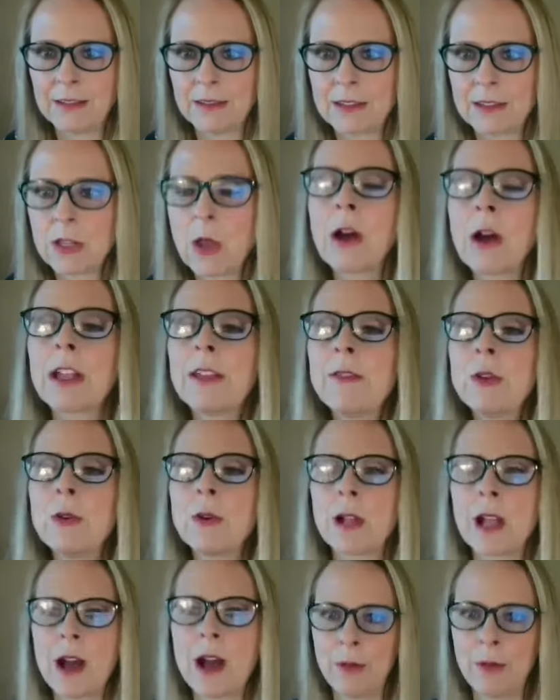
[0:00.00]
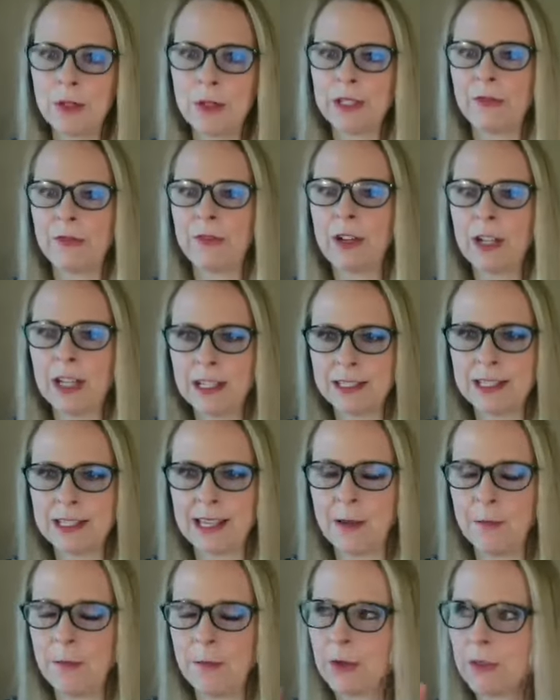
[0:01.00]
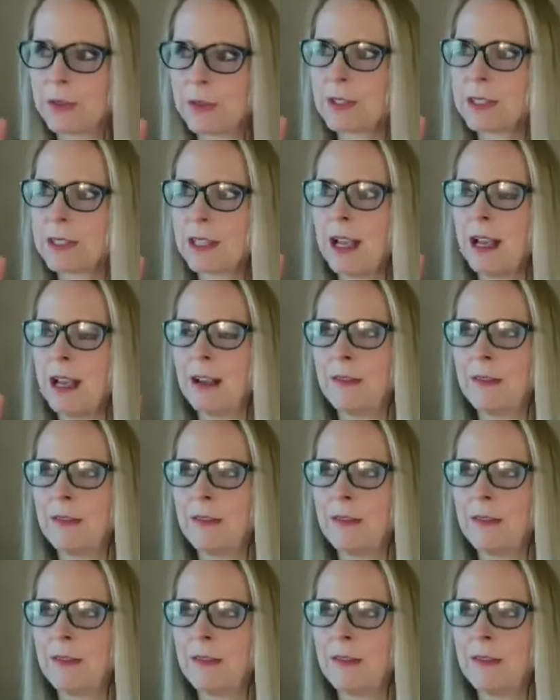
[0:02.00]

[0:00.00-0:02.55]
So I'll give you a couple different examples of